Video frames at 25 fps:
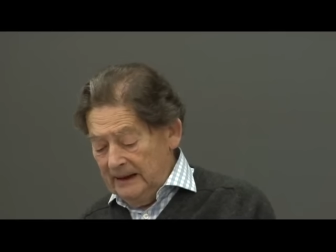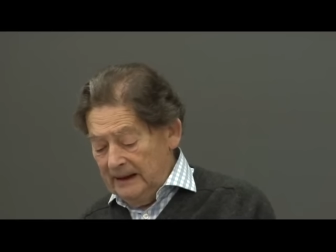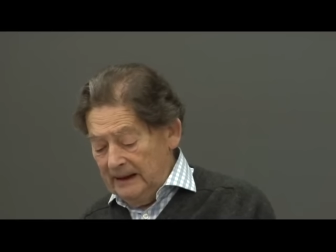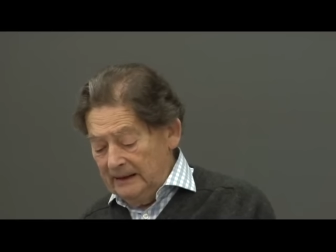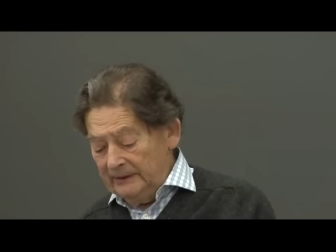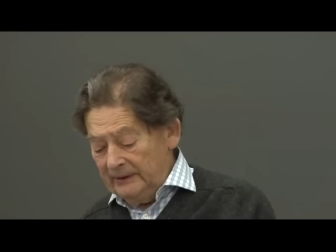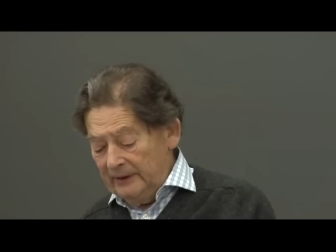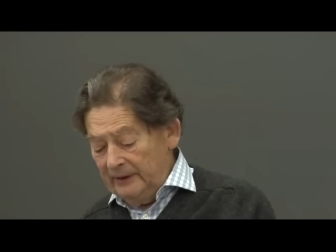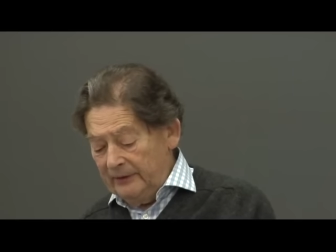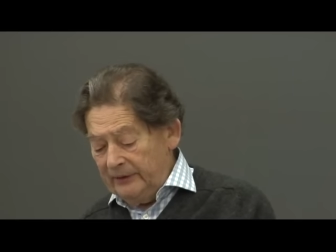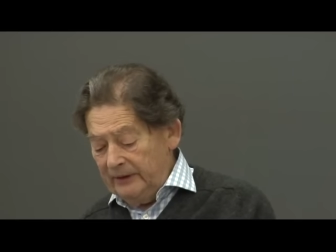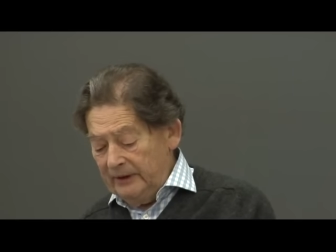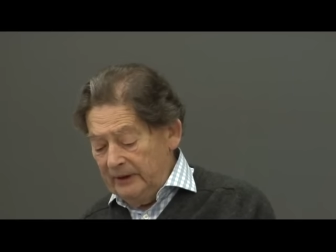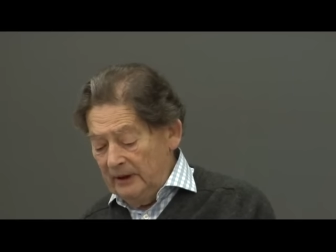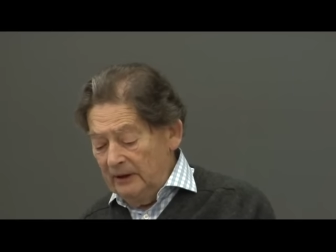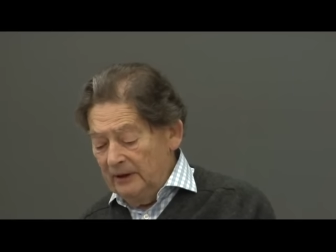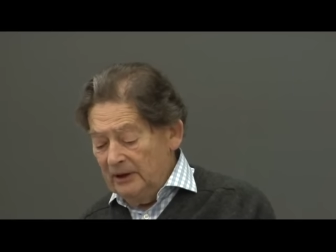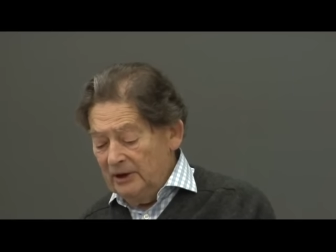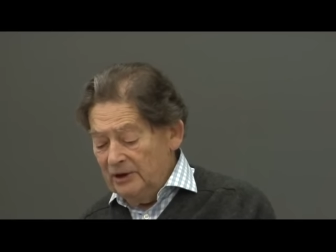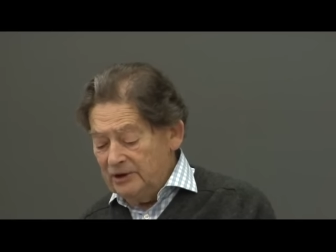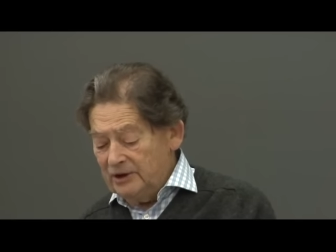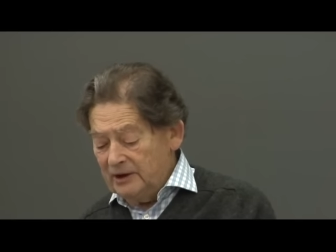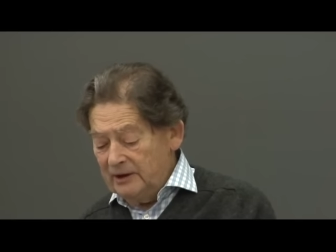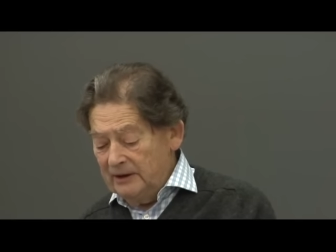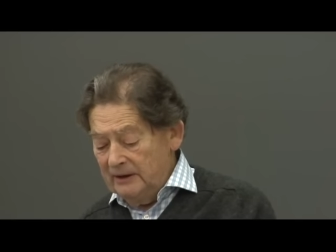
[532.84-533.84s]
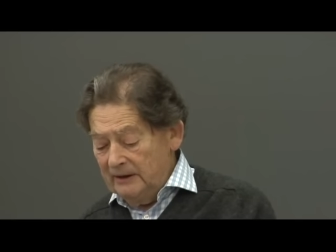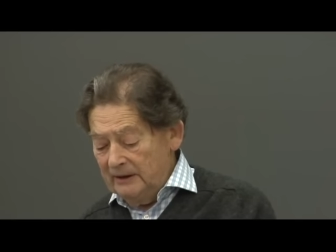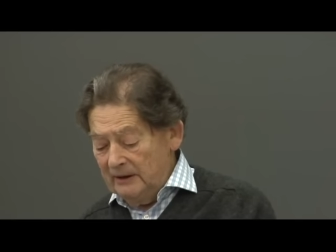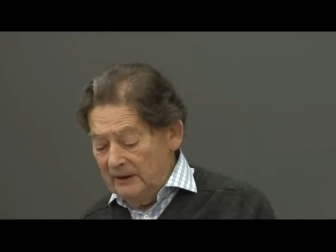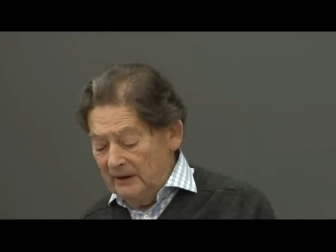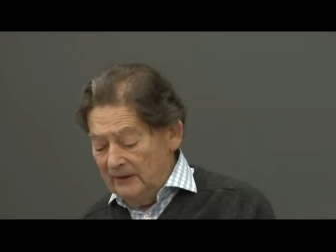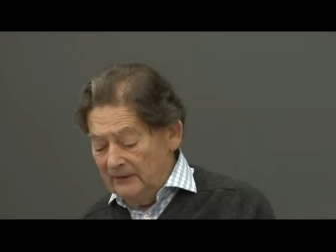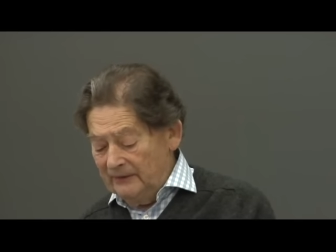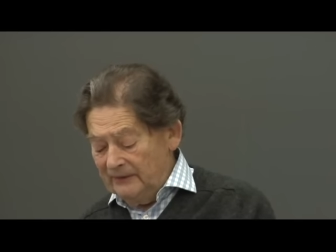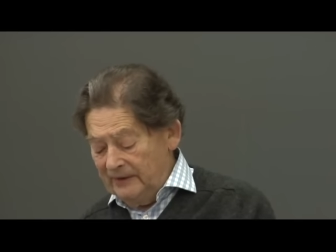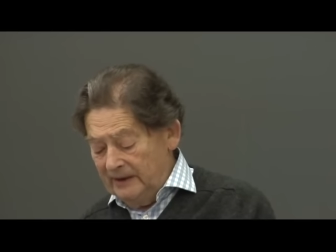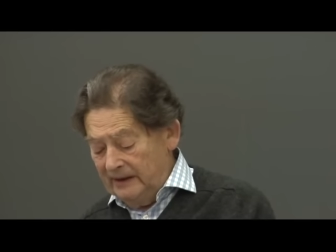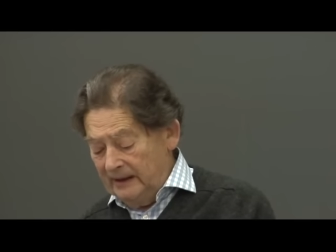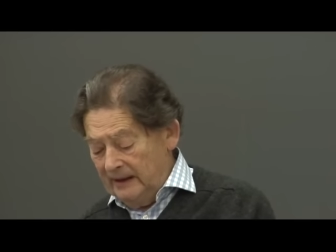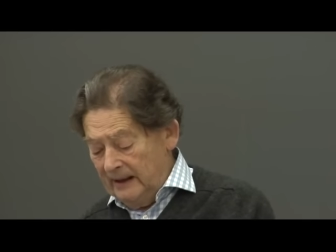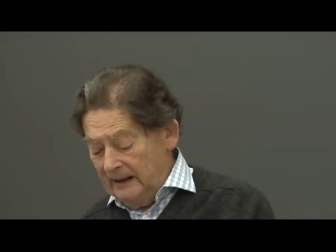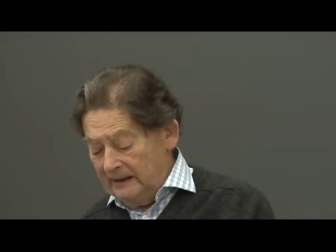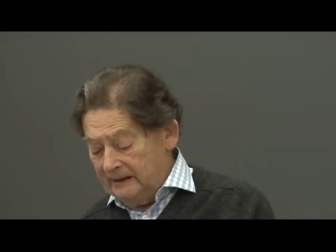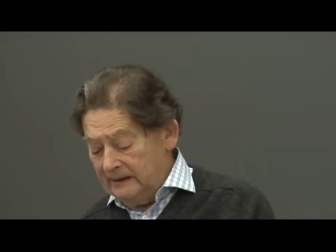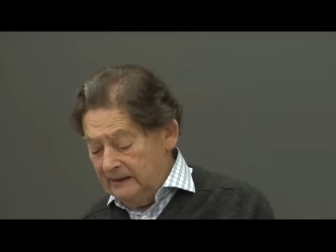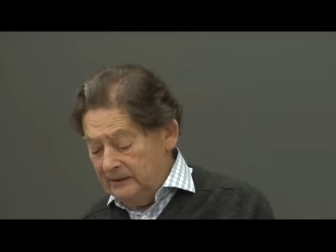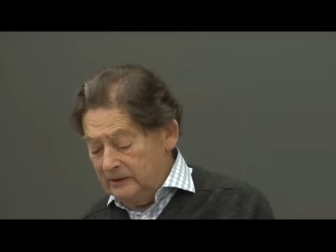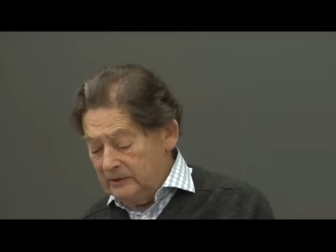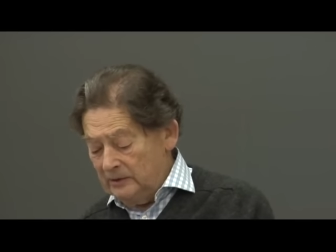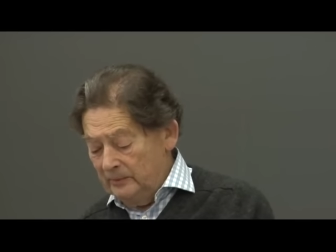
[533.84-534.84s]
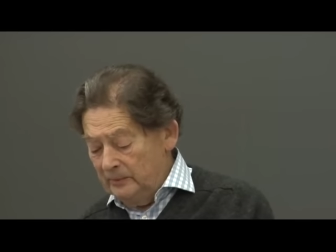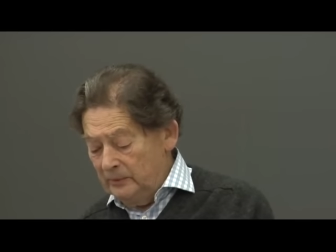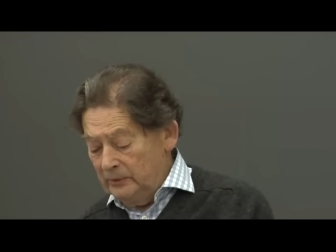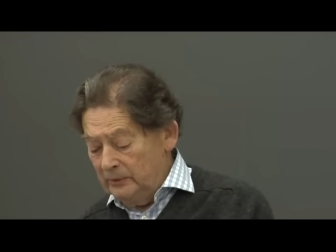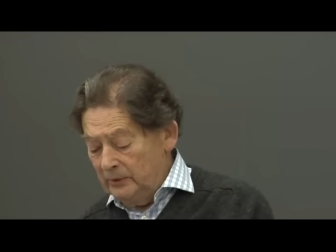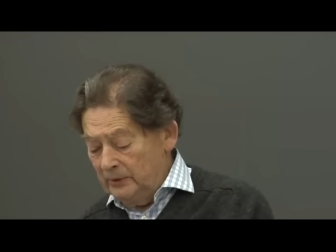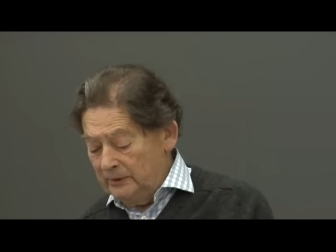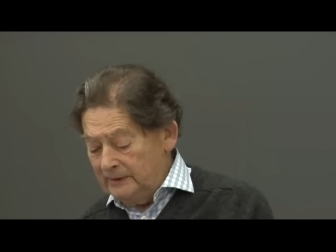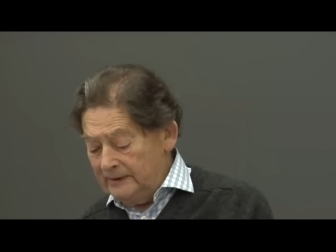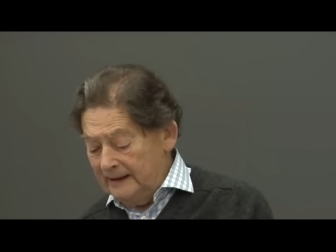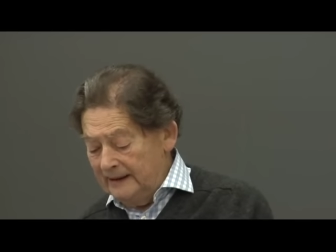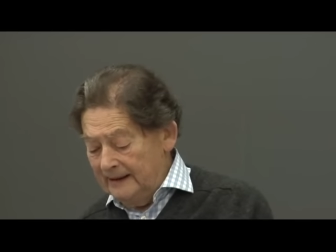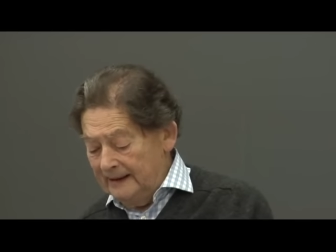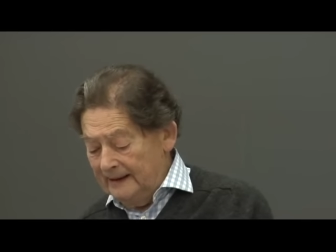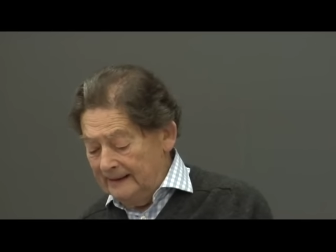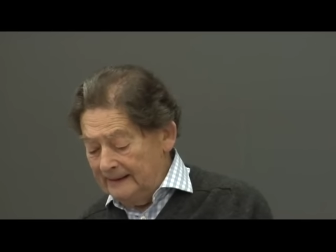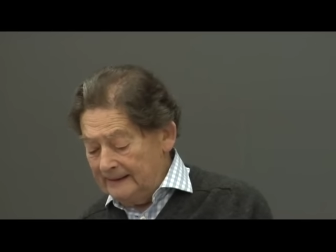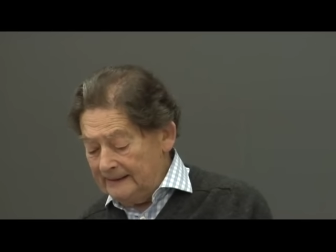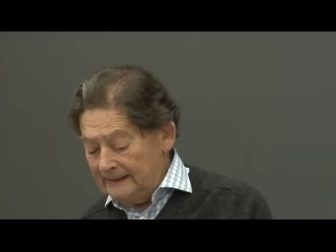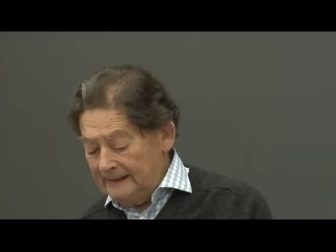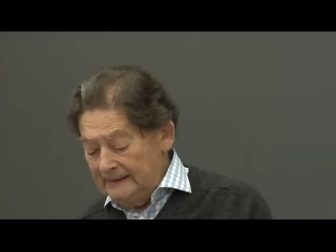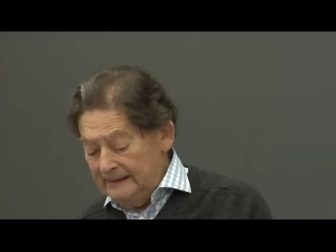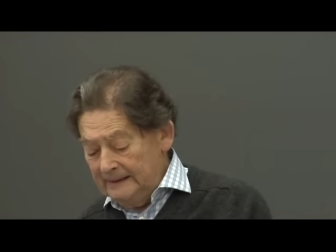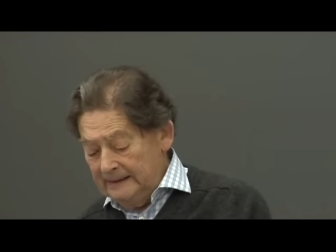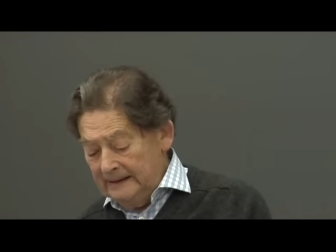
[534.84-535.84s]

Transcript: And the theology of the acquis communautaire,